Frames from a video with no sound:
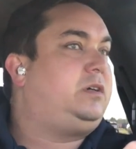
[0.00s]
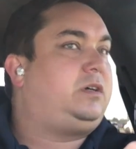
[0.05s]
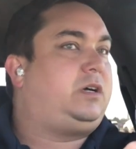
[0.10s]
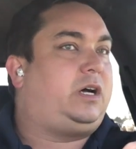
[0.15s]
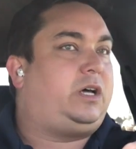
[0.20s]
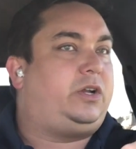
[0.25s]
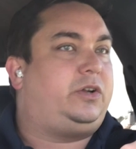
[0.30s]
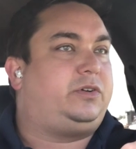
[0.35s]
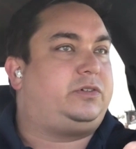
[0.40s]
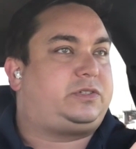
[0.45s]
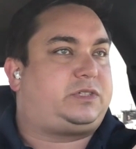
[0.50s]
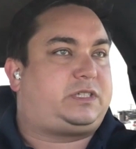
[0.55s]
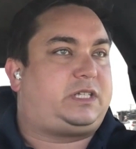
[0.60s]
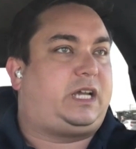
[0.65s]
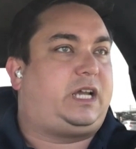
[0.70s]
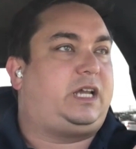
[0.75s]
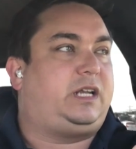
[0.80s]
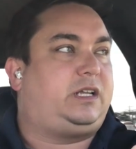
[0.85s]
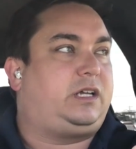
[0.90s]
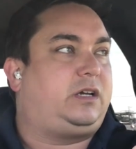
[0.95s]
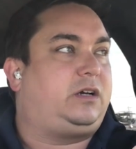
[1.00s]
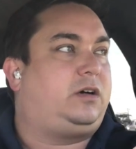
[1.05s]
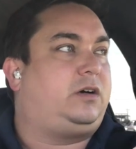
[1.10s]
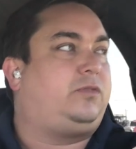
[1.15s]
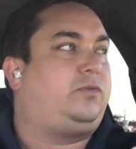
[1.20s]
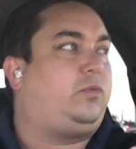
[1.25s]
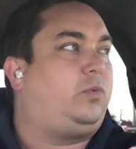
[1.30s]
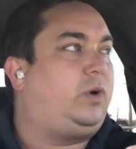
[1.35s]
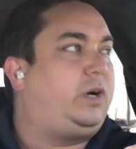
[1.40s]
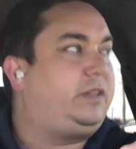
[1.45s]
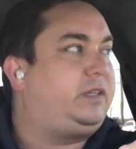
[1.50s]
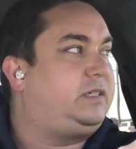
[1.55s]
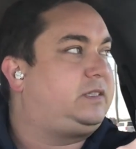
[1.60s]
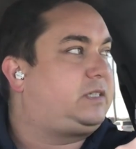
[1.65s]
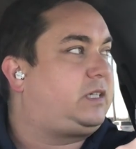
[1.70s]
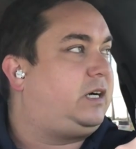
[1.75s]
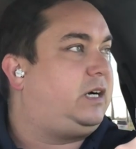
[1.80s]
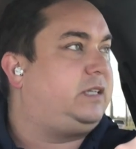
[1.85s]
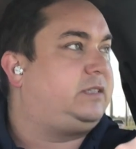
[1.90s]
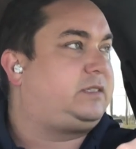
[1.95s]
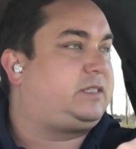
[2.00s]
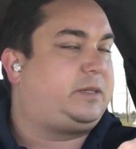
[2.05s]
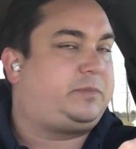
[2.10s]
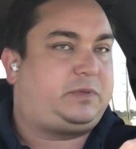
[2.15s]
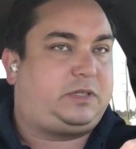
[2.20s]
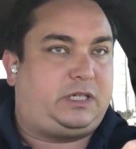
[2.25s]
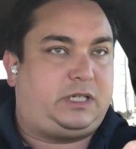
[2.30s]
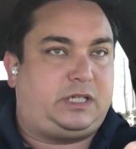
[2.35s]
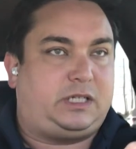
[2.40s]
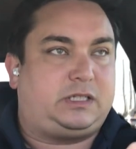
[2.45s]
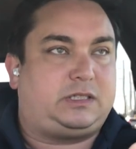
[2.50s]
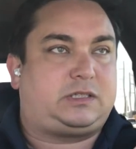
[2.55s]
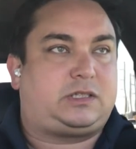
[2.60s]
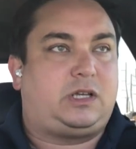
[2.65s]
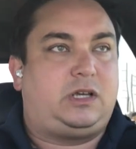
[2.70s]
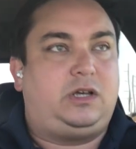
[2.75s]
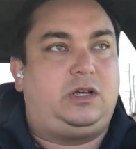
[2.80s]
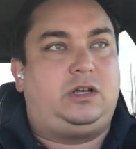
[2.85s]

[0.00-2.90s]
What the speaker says: An understanding of what this concept is